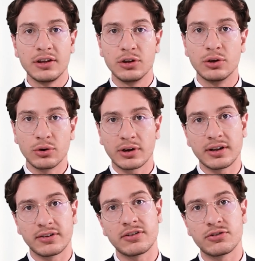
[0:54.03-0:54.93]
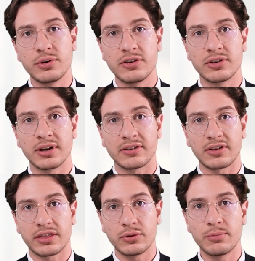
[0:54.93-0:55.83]
you look at the situation as a
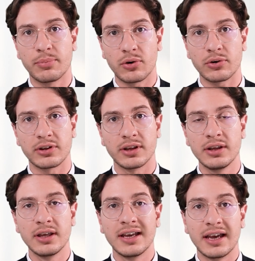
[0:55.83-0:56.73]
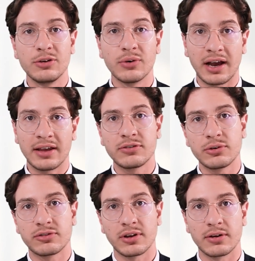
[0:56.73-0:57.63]
third party, and you ask
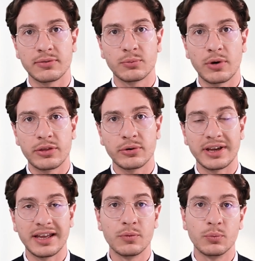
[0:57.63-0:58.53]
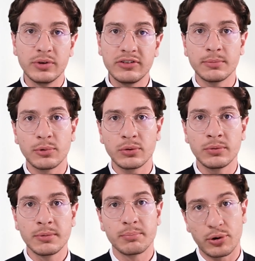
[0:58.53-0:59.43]
yourself whether a
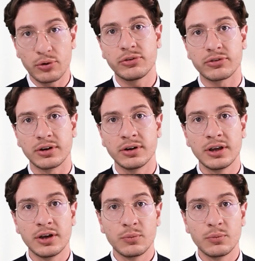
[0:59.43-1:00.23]
reasonable person